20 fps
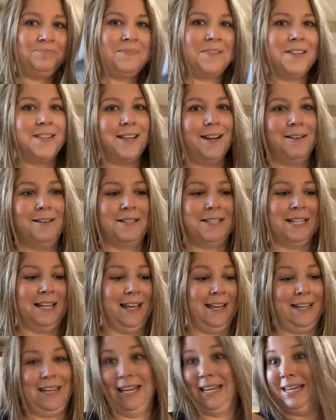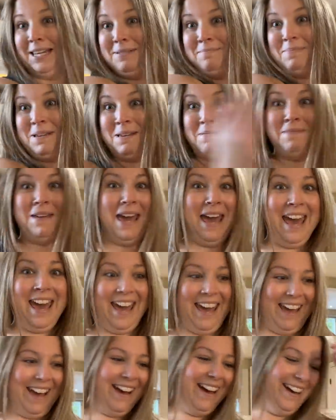And then I was like, it can be
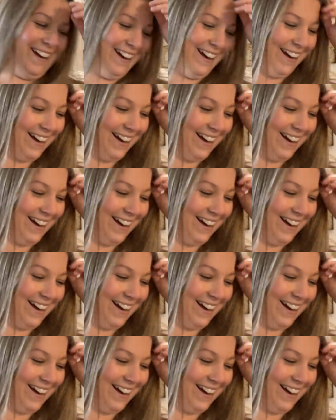me.